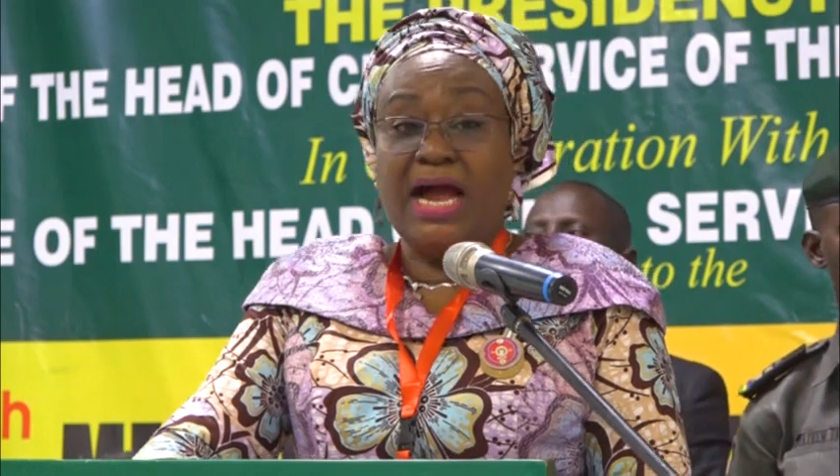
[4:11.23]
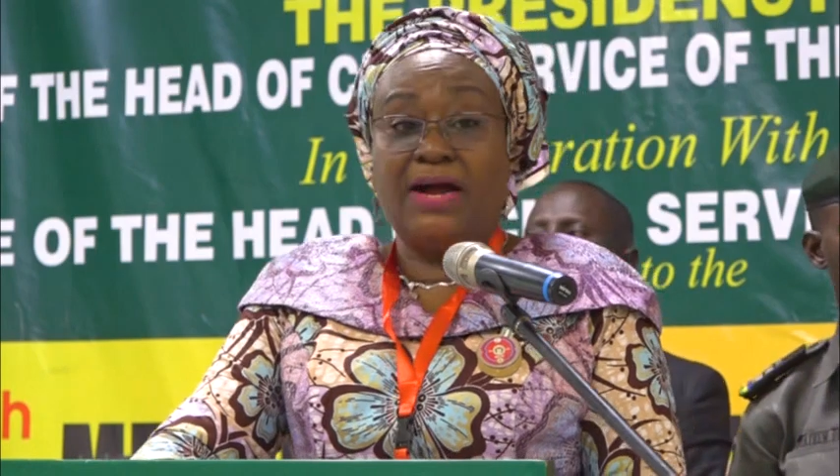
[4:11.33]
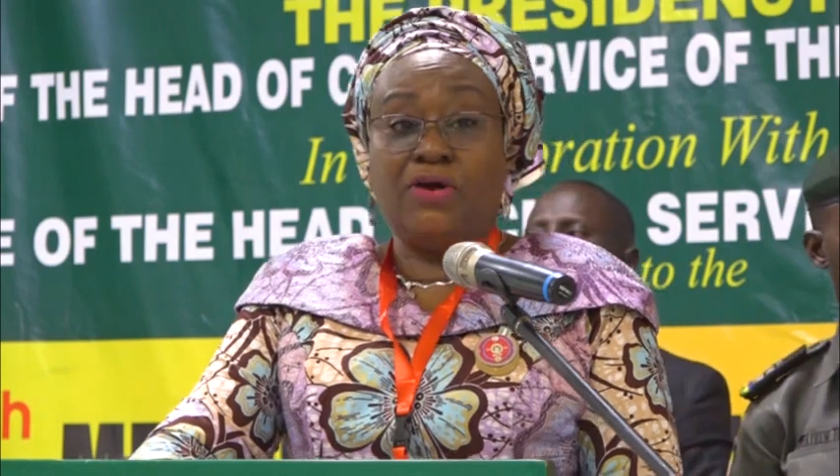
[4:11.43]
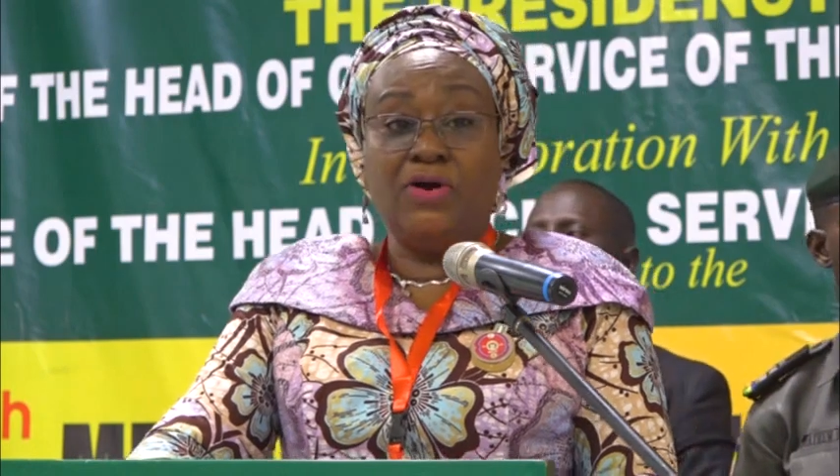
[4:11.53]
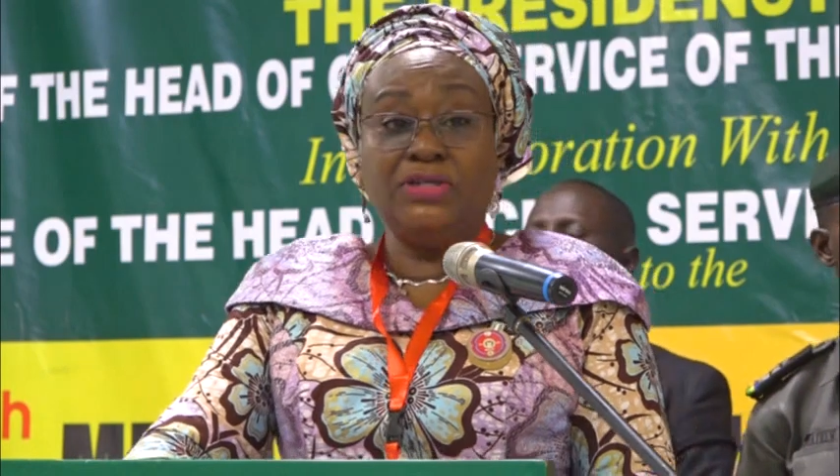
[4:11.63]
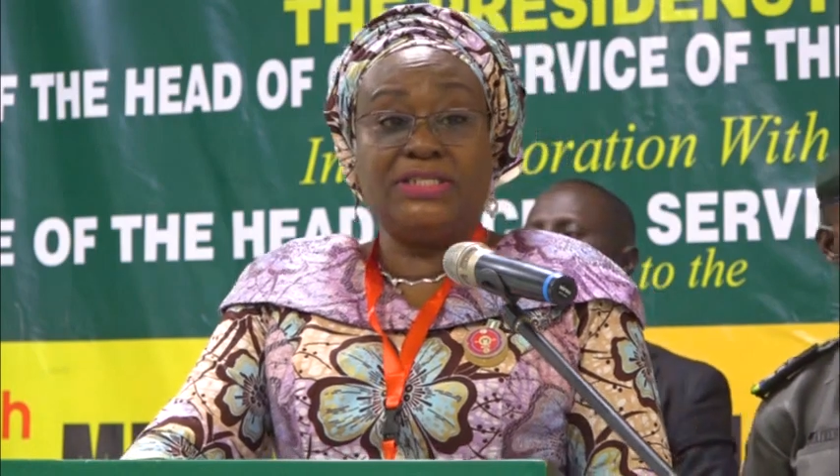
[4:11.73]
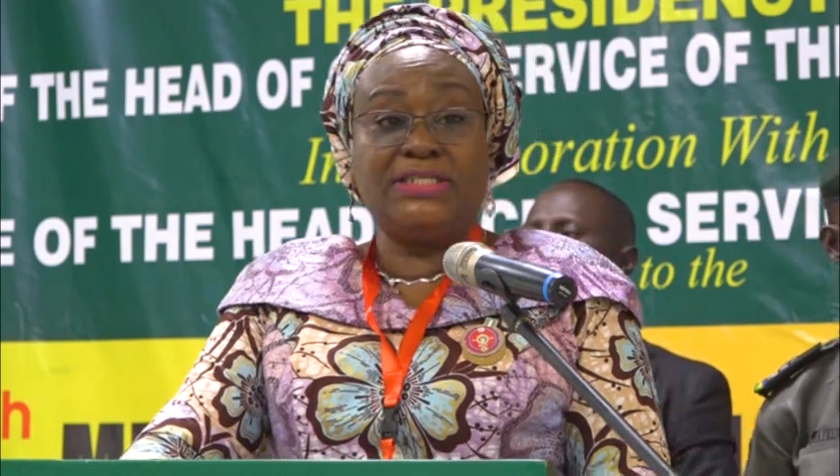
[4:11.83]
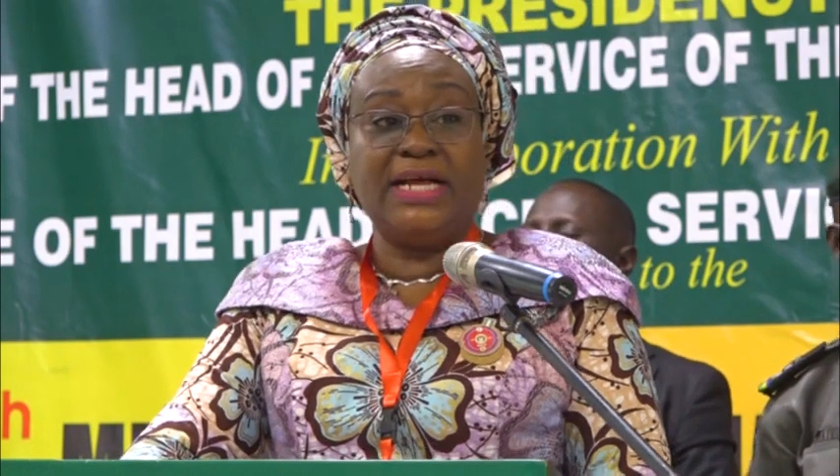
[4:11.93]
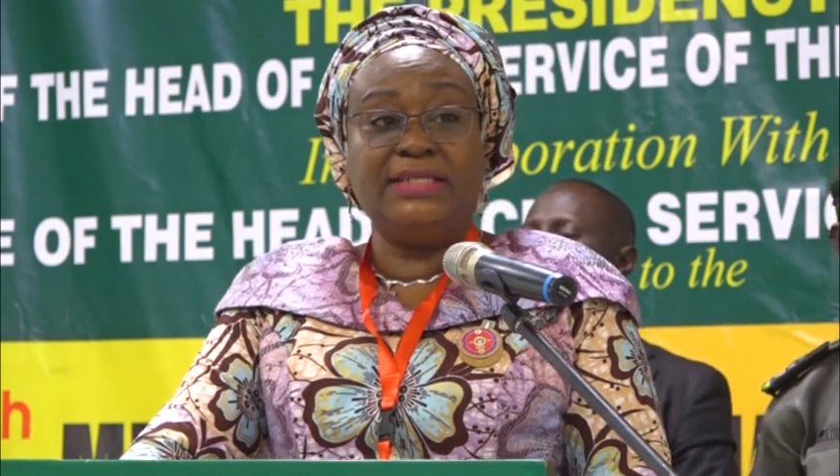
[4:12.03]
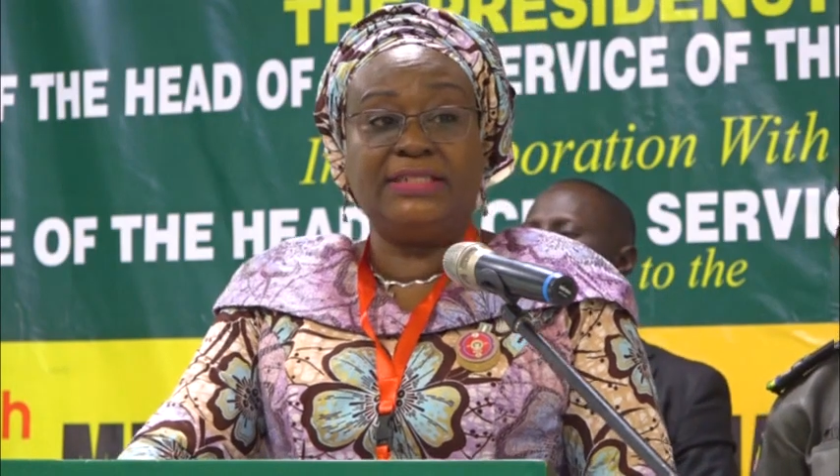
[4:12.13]
are
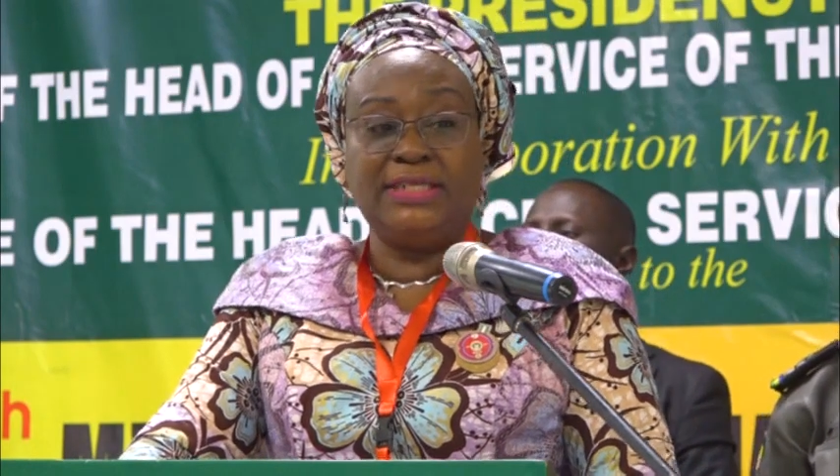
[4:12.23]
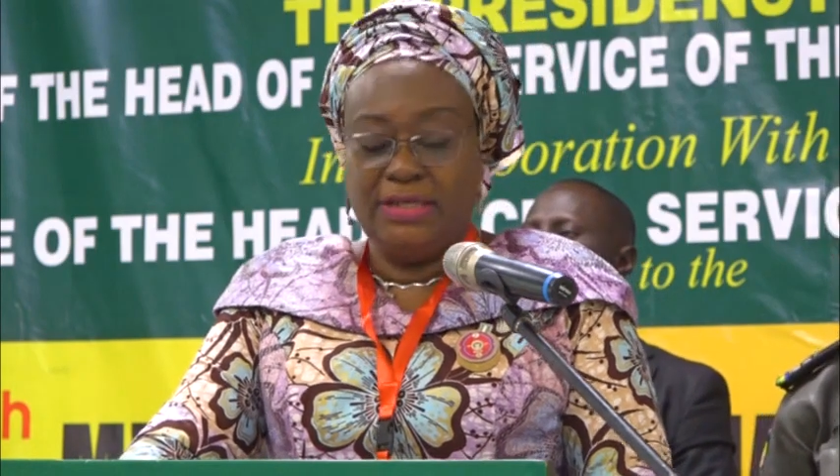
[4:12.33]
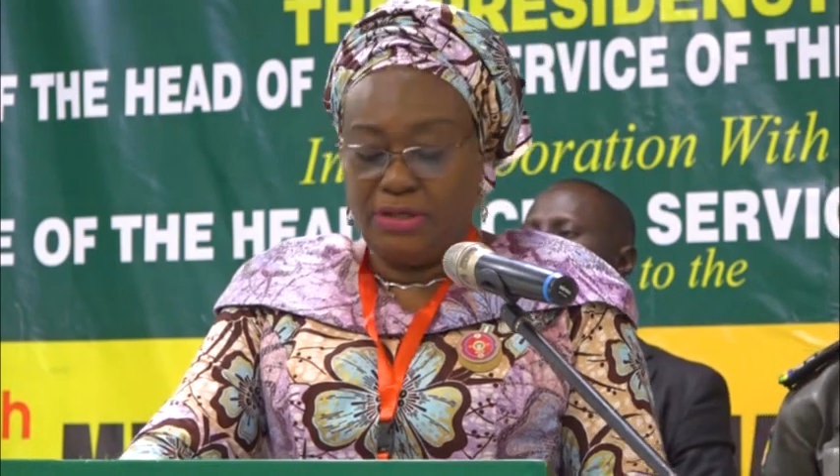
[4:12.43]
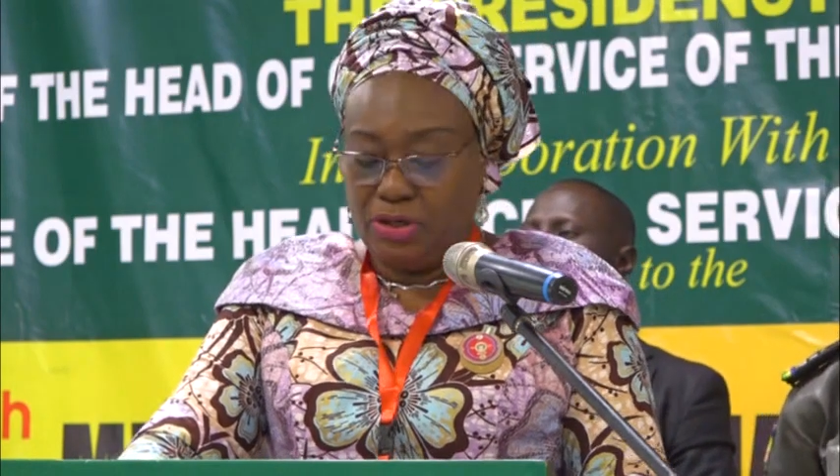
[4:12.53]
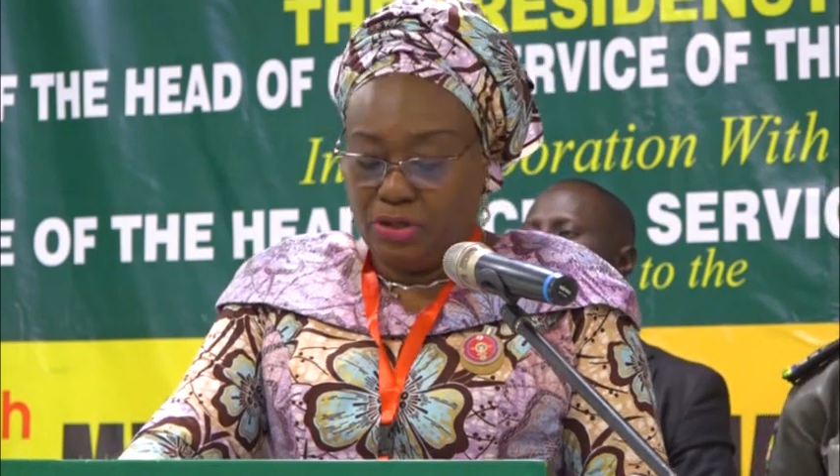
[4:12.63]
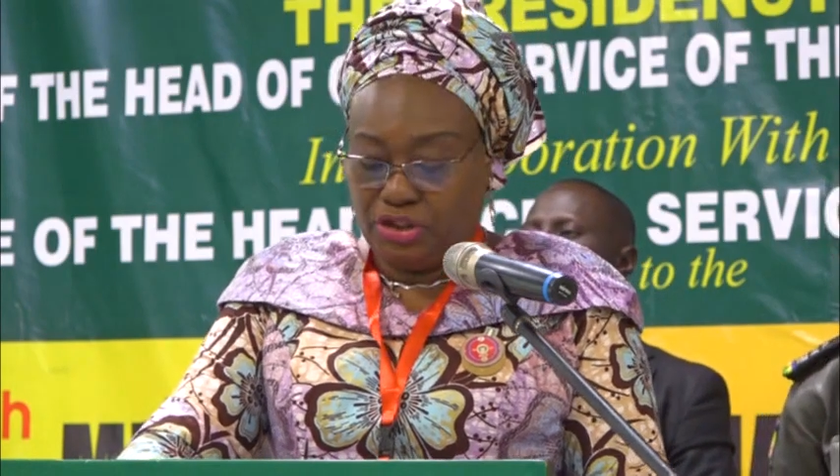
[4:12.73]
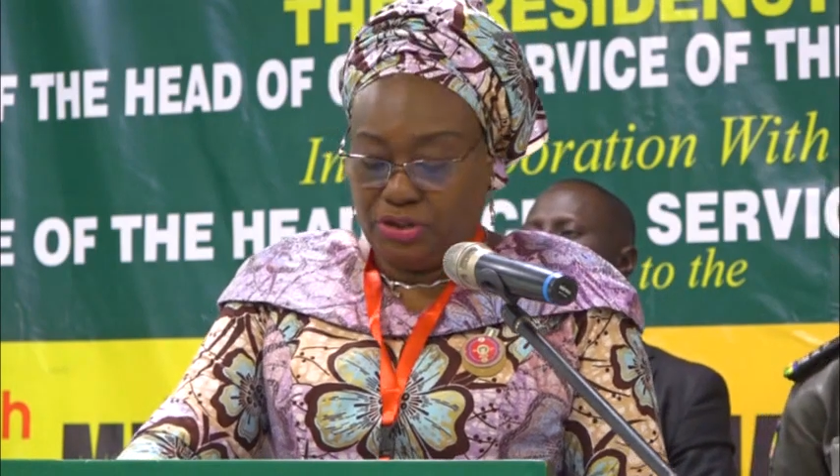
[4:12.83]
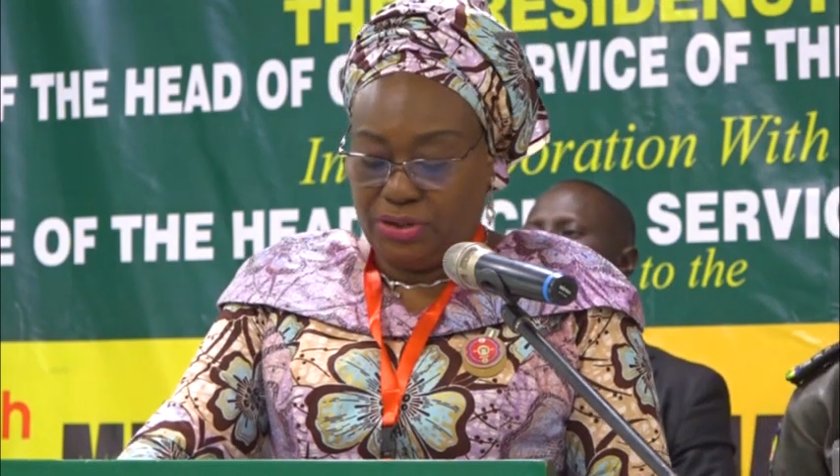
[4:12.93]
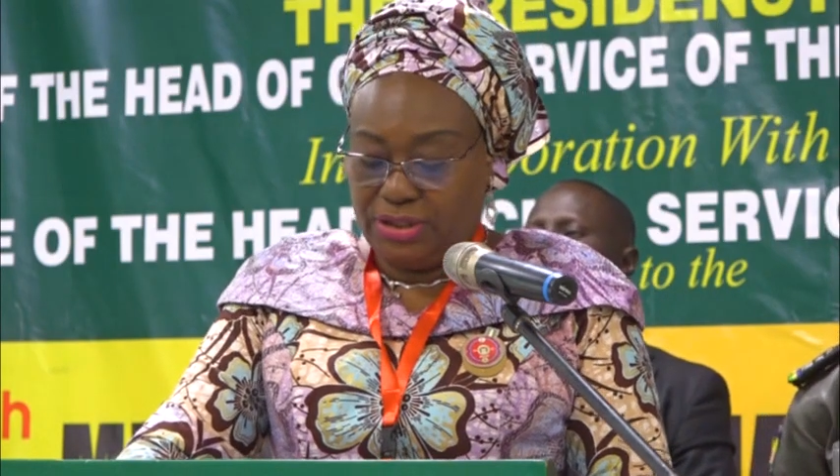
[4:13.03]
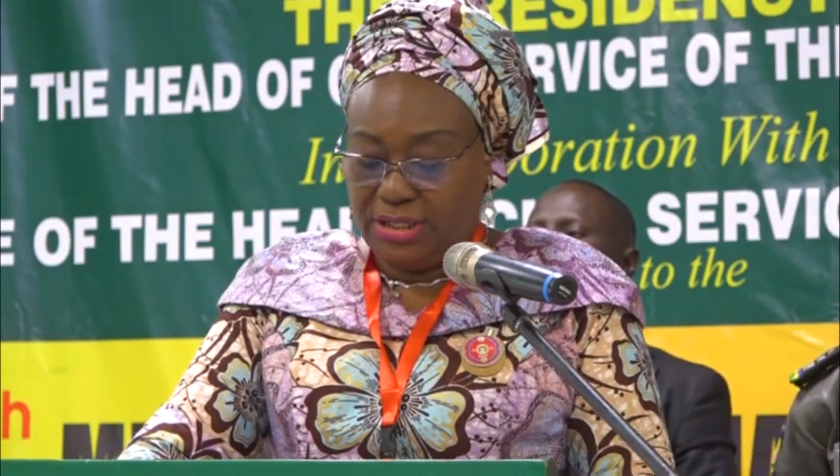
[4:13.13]
constantly
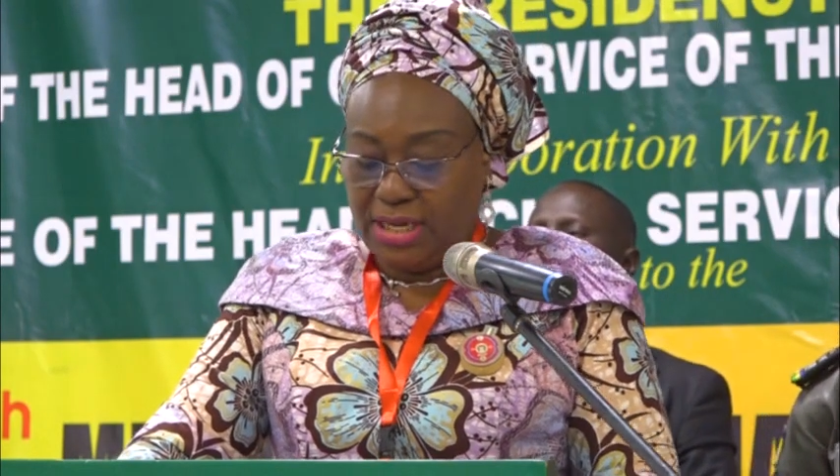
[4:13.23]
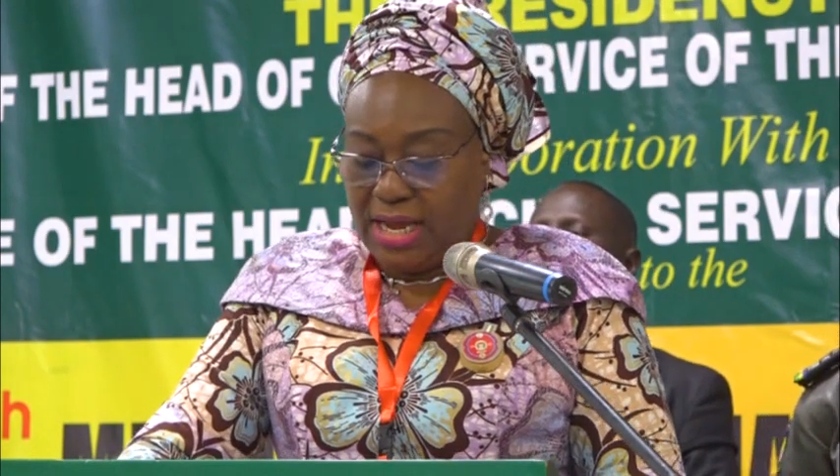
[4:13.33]
nurtured